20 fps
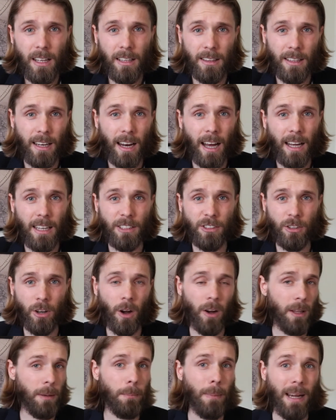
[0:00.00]
that I
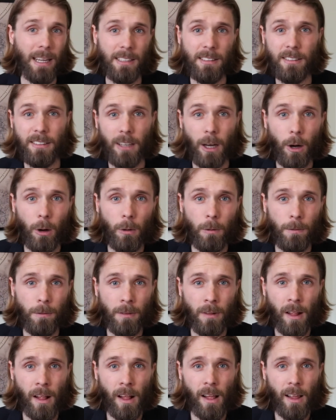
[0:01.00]
saw in myself
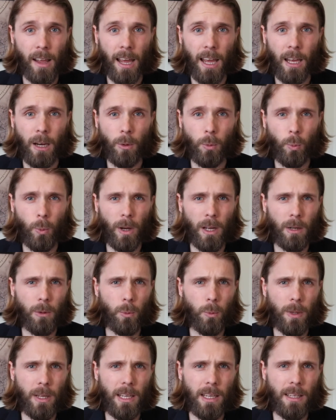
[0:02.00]
and
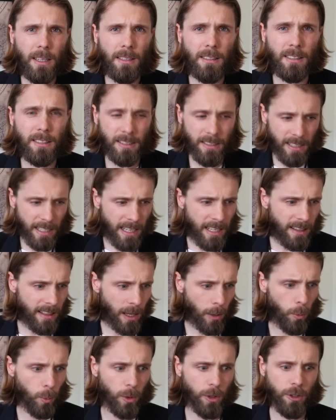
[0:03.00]
when we see
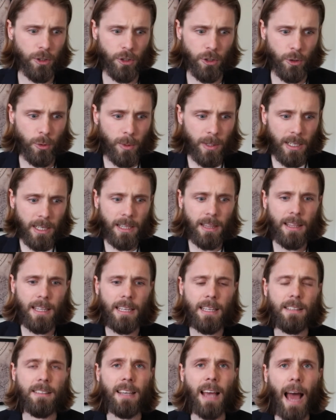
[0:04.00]
that we're doing
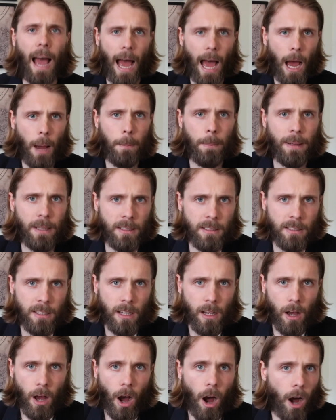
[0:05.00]
these habits
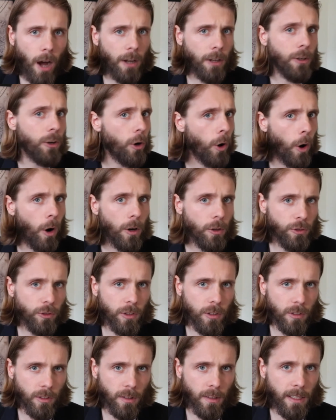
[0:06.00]

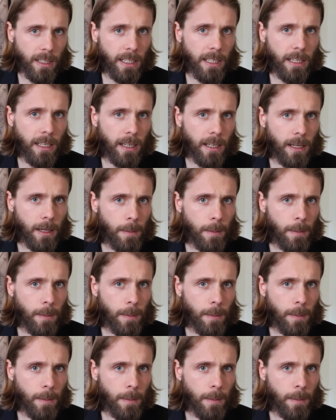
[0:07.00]
unconsciously,